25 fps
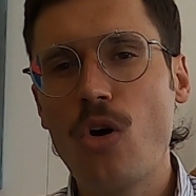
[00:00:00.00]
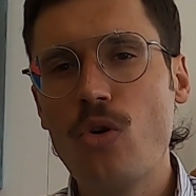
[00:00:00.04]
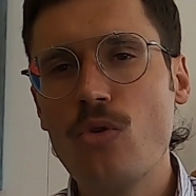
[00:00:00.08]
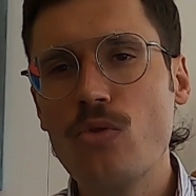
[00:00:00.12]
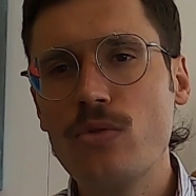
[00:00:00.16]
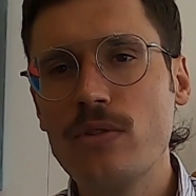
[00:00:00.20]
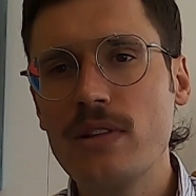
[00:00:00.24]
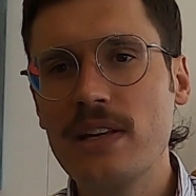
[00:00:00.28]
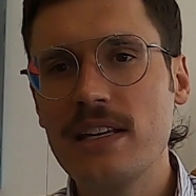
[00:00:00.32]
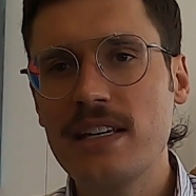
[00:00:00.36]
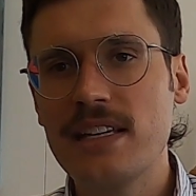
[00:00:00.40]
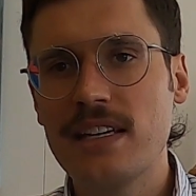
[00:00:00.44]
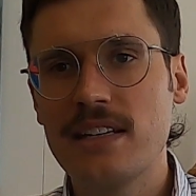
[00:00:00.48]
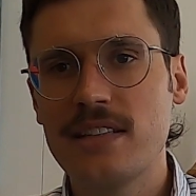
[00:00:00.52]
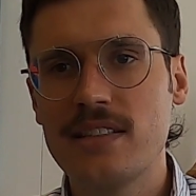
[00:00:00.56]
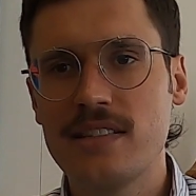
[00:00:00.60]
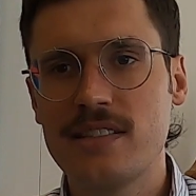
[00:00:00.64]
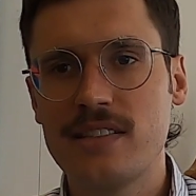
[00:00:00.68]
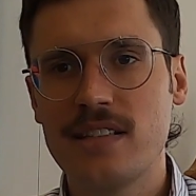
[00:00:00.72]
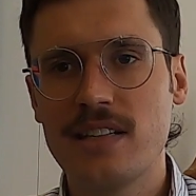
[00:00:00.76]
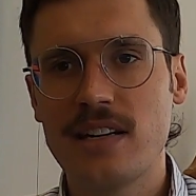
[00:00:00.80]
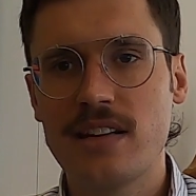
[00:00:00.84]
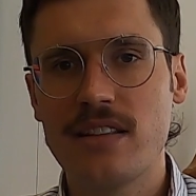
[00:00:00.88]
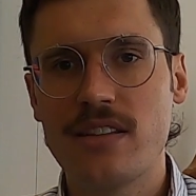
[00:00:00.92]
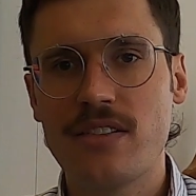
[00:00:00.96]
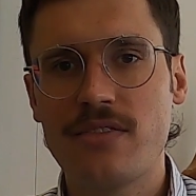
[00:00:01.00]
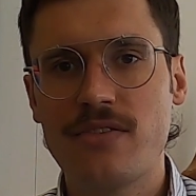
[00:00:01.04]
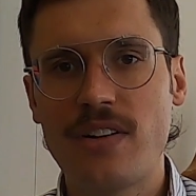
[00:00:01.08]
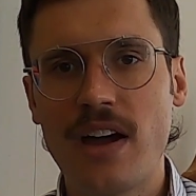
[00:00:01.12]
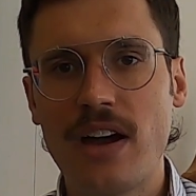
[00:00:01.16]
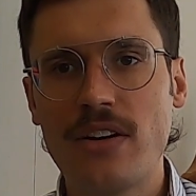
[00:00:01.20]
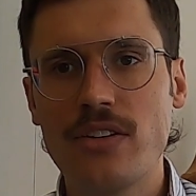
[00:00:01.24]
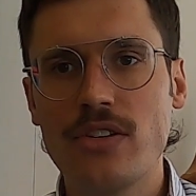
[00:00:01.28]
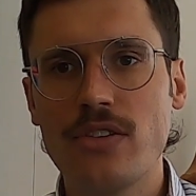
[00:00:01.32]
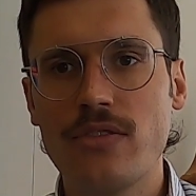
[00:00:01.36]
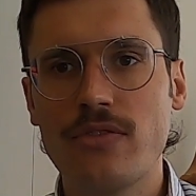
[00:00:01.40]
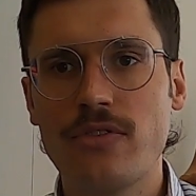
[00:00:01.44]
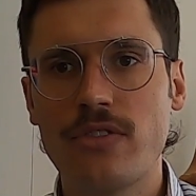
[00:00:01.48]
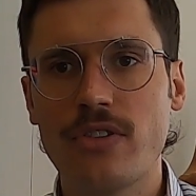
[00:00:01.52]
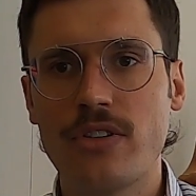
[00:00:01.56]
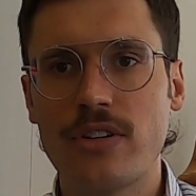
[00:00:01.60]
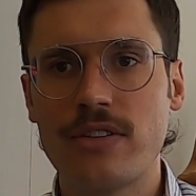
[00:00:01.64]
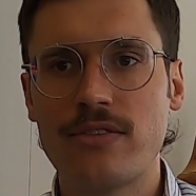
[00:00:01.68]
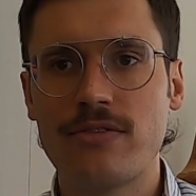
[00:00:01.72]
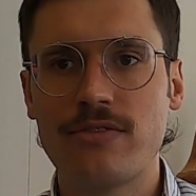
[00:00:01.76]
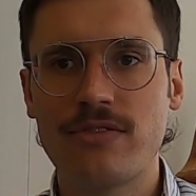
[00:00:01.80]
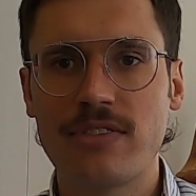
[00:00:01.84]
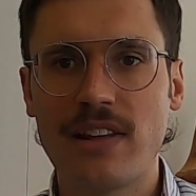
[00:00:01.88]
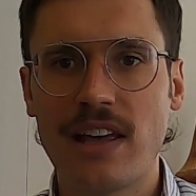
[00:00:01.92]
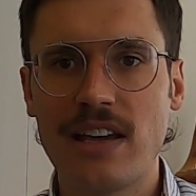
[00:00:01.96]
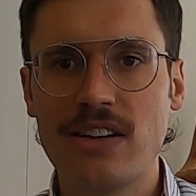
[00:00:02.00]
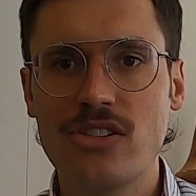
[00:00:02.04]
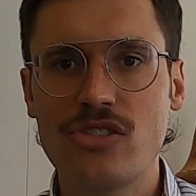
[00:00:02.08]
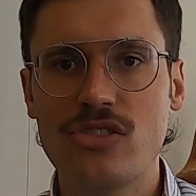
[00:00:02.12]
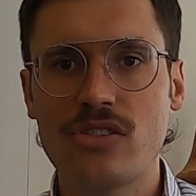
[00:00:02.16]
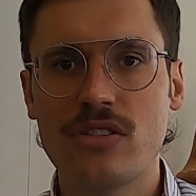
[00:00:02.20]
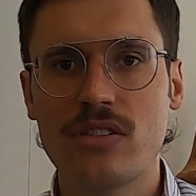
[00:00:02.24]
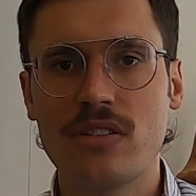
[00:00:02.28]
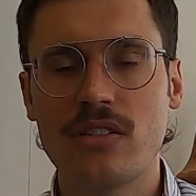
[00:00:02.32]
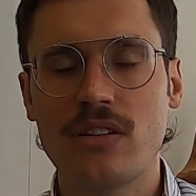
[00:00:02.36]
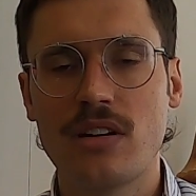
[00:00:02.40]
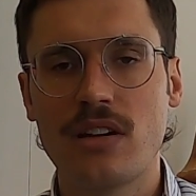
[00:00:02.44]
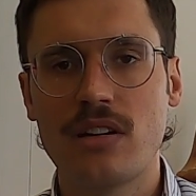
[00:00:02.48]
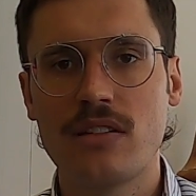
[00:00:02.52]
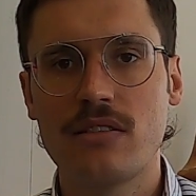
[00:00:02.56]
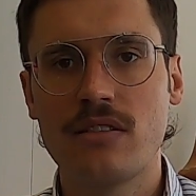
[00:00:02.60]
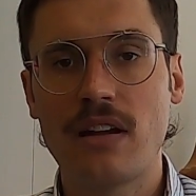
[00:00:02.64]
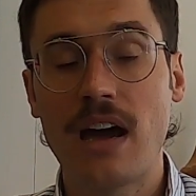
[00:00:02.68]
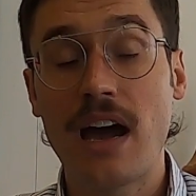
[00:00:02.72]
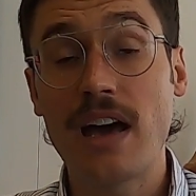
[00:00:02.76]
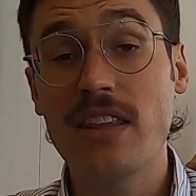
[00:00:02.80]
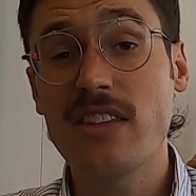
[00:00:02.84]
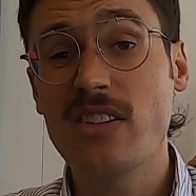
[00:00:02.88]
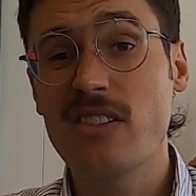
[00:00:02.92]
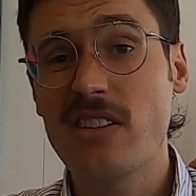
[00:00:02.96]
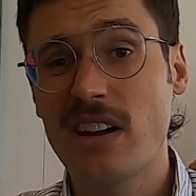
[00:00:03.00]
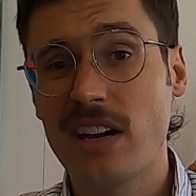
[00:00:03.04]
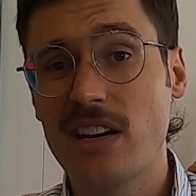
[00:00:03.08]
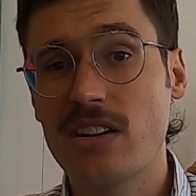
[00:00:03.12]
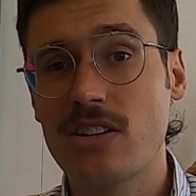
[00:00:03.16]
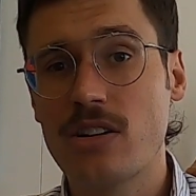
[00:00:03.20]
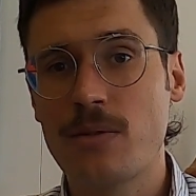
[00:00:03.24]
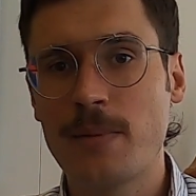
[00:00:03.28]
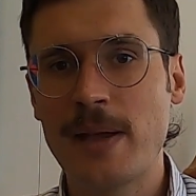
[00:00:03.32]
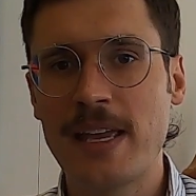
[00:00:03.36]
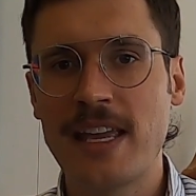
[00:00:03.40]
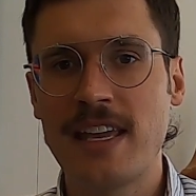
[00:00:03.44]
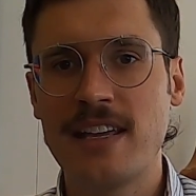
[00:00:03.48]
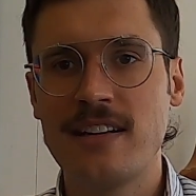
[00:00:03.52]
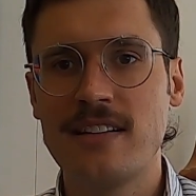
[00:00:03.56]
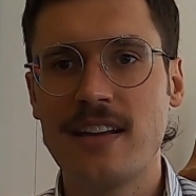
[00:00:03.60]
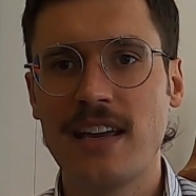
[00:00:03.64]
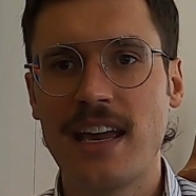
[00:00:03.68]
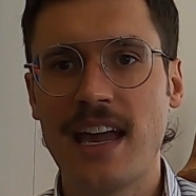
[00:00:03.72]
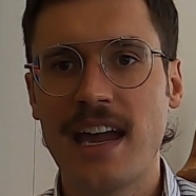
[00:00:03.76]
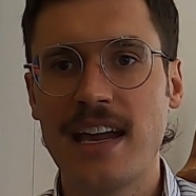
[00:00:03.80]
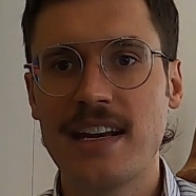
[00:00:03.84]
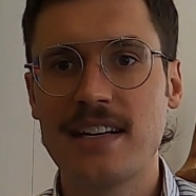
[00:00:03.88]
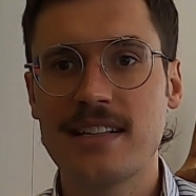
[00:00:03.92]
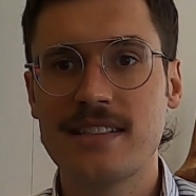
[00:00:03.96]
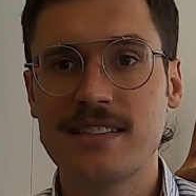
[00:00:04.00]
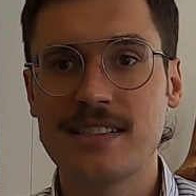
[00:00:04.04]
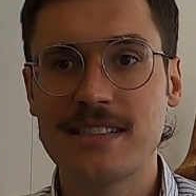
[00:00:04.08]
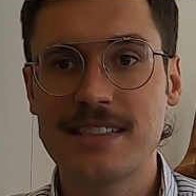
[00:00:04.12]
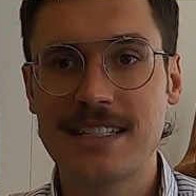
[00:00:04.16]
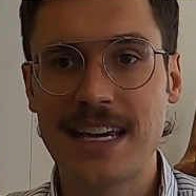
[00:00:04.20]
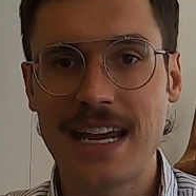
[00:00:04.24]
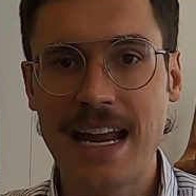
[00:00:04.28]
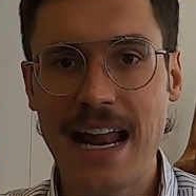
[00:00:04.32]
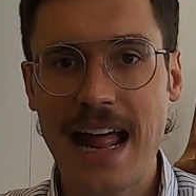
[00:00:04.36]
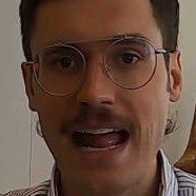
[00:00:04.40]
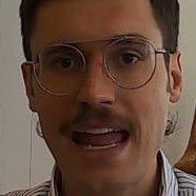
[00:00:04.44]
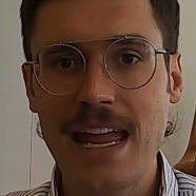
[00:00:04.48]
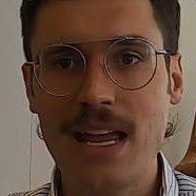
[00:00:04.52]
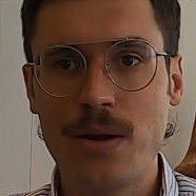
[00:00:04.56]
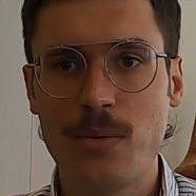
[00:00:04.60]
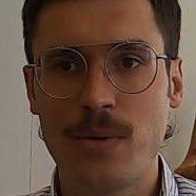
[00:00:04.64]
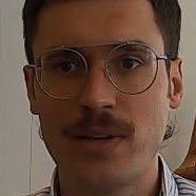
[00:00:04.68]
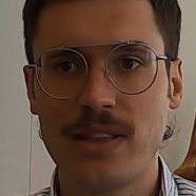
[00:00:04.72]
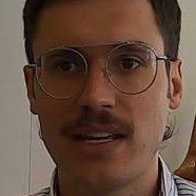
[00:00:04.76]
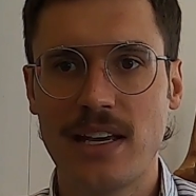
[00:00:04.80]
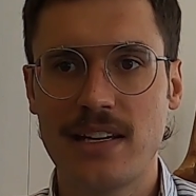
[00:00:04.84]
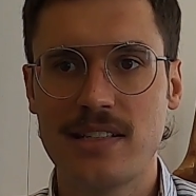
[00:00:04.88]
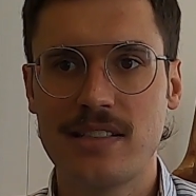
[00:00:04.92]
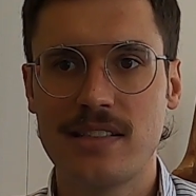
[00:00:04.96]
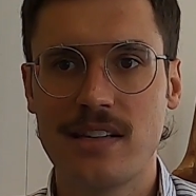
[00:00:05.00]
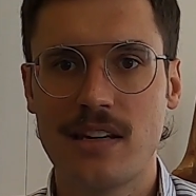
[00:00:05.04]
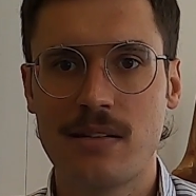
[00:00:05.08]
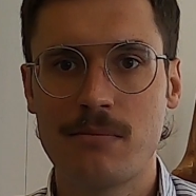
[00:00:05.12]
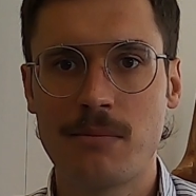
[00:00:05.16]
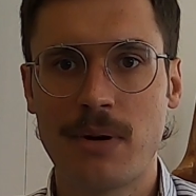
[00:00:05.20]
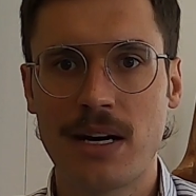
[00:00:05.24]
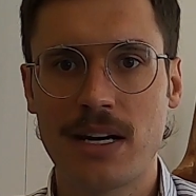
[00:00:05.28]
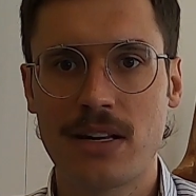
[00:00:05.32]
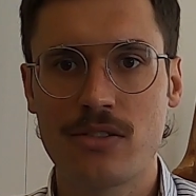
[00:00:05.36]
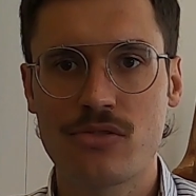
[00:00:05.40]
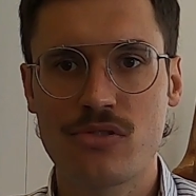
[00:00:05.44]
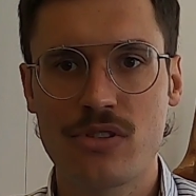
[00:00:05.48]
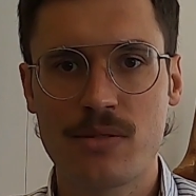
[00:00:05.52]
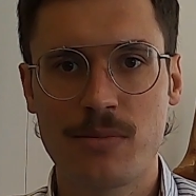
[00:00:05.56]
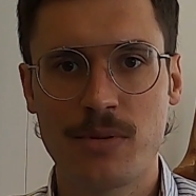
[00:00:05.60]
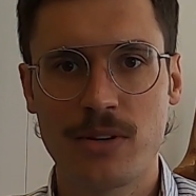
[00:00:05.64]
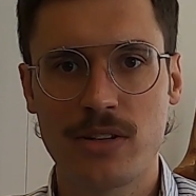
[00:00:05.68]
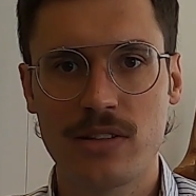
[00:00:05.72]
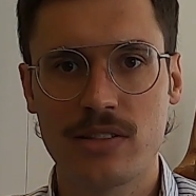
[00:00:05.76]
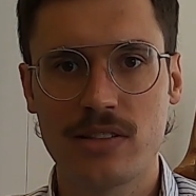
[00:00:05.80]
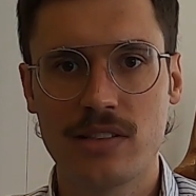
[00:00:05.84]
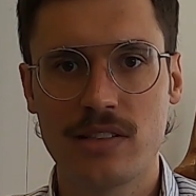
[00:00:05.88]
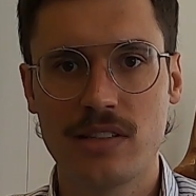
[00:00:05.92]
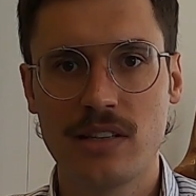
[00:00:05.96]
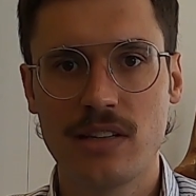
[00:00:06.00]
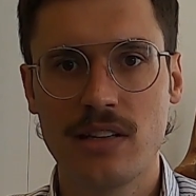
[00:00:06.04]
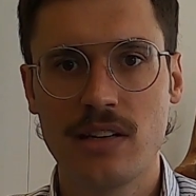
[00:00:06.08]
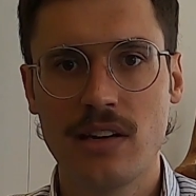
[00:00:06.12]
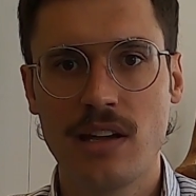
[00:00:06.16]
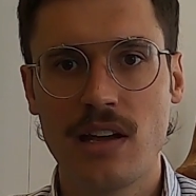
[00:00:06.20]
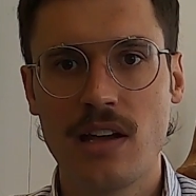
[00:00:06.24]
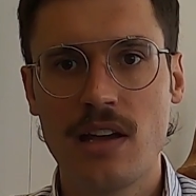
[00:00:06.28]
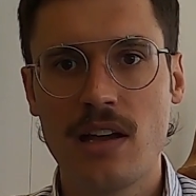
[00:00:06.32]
only consider the value for inflation and other economic indicators today when they set monetary policy,